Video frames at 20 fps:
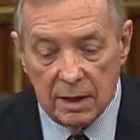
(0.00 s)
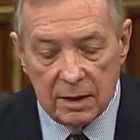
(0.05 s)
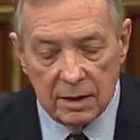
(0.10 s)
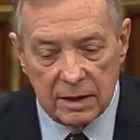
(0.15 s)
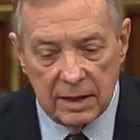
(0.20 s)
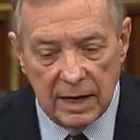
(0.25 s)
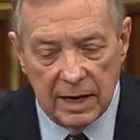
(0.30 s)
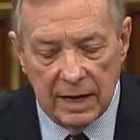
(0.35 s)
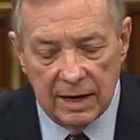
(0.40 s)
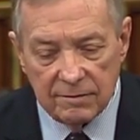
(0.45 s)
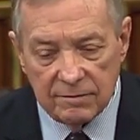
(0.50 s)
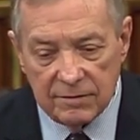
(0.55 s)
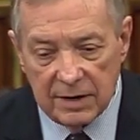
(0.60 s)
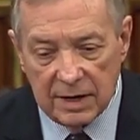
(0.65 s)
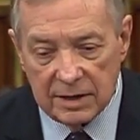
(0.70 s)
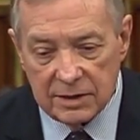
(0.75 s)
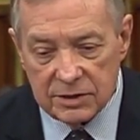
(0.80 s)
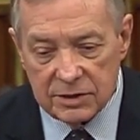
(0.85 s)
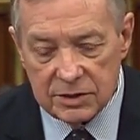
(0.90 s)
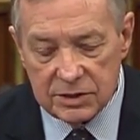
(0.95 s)
They have
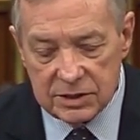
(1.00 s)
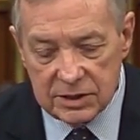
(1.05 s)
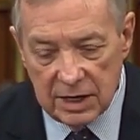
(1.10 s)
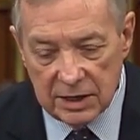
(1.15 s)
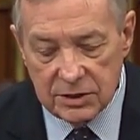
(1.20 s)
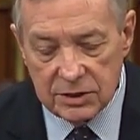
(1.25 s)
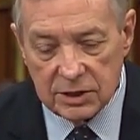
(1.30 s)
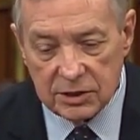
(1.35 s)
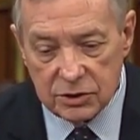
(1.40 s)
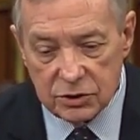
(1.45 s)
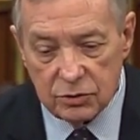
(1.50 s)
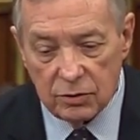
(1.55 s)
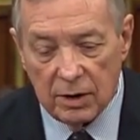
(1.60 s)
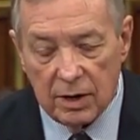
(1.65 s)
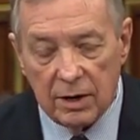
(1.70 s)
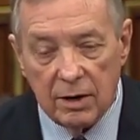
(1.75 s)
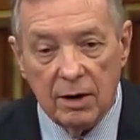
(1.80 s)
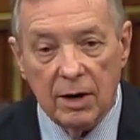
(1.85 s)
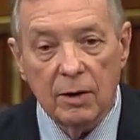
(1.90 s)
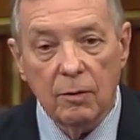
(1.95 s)
done such
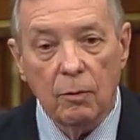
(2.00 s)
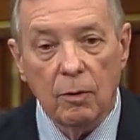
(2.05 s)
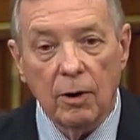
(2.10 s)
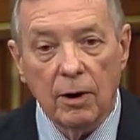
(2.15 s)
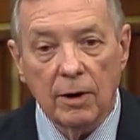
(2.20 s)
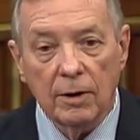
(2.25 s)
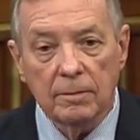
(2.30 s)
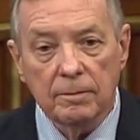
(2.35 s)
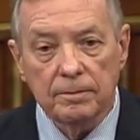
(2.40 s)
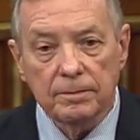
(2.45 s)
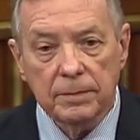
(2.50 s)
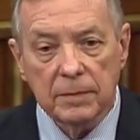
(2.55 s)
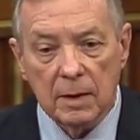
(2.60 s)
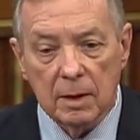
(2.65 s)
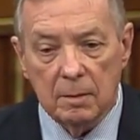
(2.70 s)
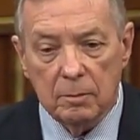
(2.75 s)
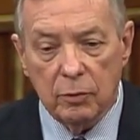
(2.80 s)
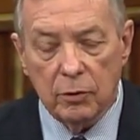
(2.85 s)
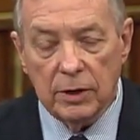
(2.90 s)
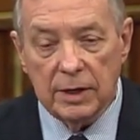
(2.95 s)
extraordinary work
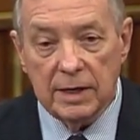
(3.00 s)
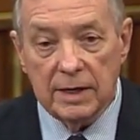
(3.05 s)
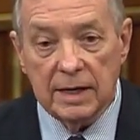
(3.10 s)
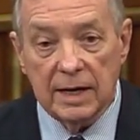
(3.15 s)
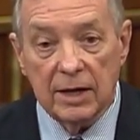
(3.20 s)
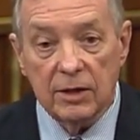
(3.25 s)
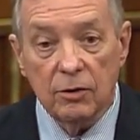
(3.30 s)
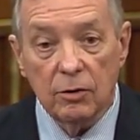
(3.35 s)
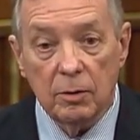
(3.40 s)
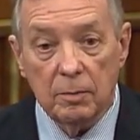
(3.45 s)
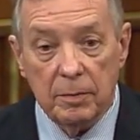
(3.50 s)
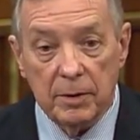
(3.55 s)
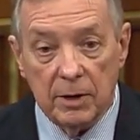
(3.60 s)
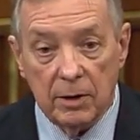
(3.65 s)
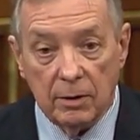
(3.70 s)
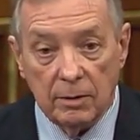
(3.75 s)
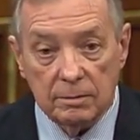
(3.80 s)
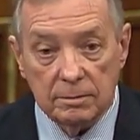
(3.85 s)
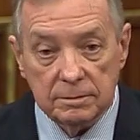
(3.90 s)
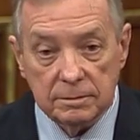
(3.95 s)
putting together a bill.